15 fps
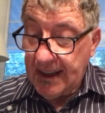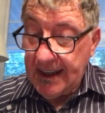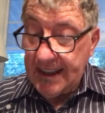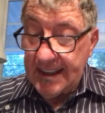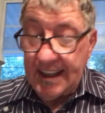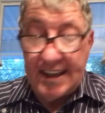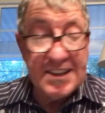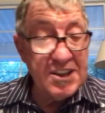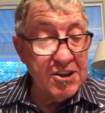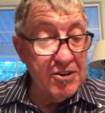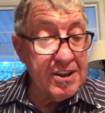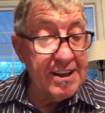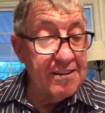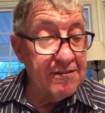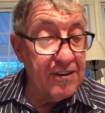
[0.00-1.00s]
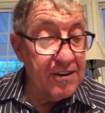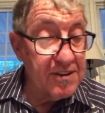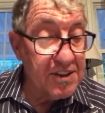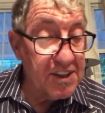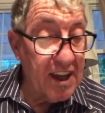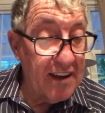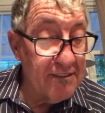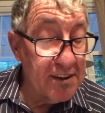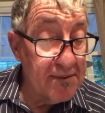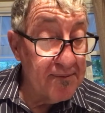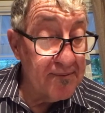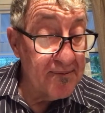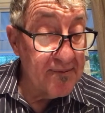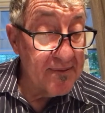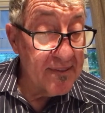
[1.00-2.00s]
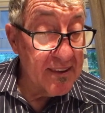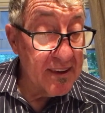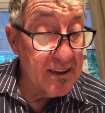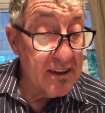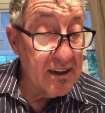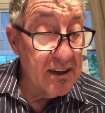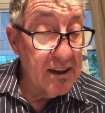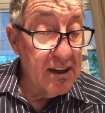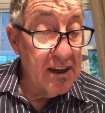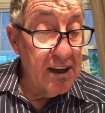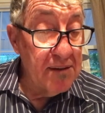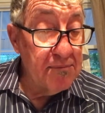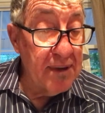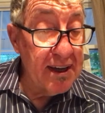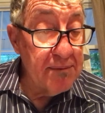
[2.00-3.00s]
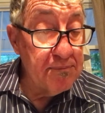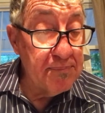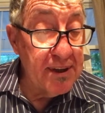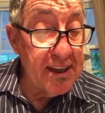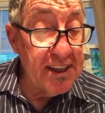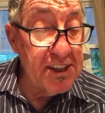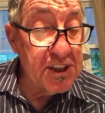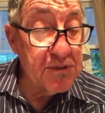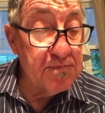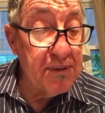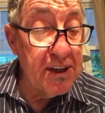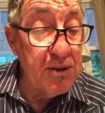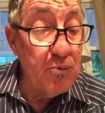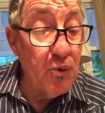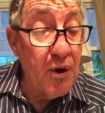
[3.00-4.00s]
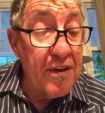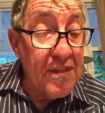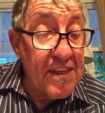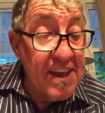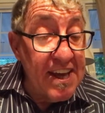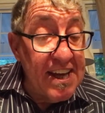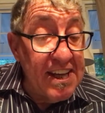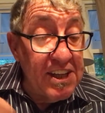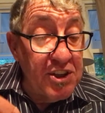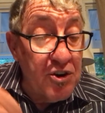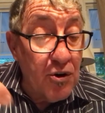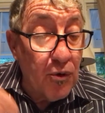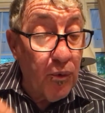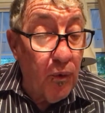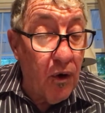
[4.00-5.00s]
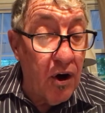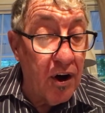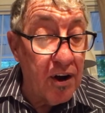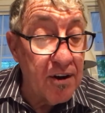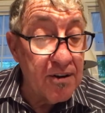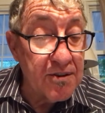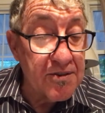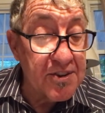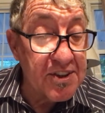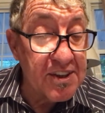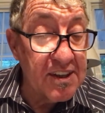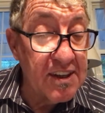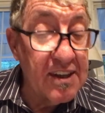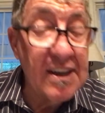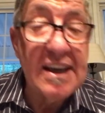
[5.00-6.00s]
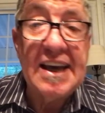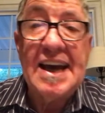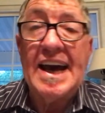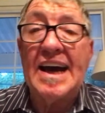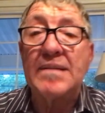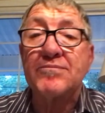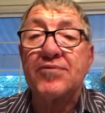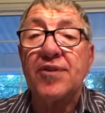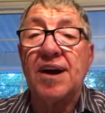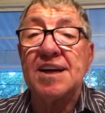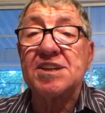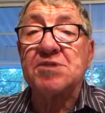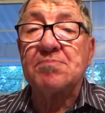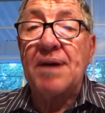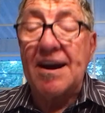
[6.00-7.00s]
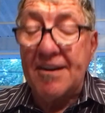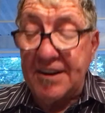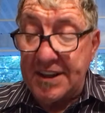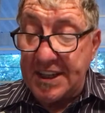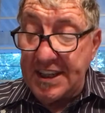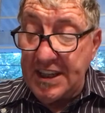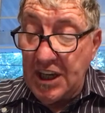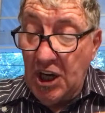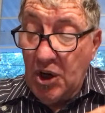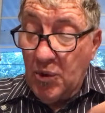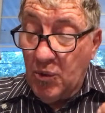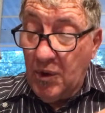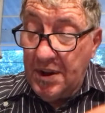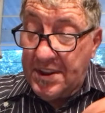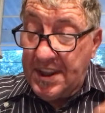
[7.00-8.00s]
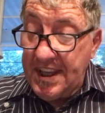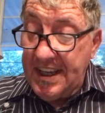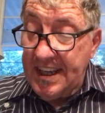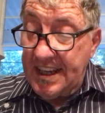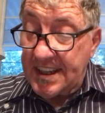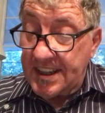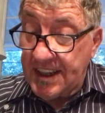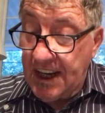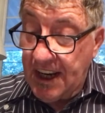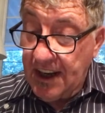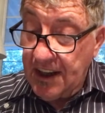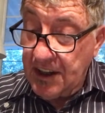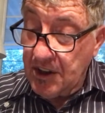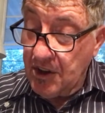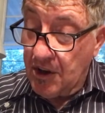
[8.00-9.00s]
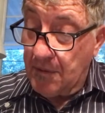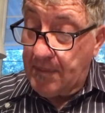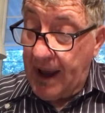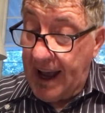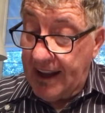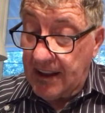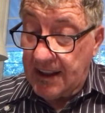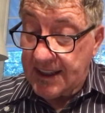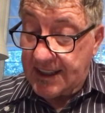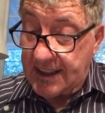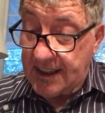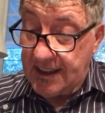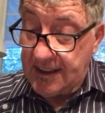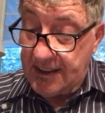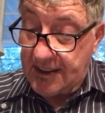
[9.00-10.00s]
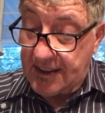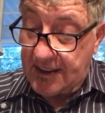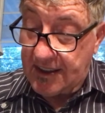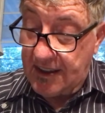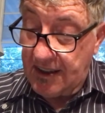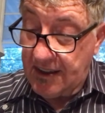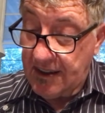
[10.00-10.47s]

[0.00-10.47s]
Let's look at verse 7. "May peace be within your walls and prosperity within your palaces."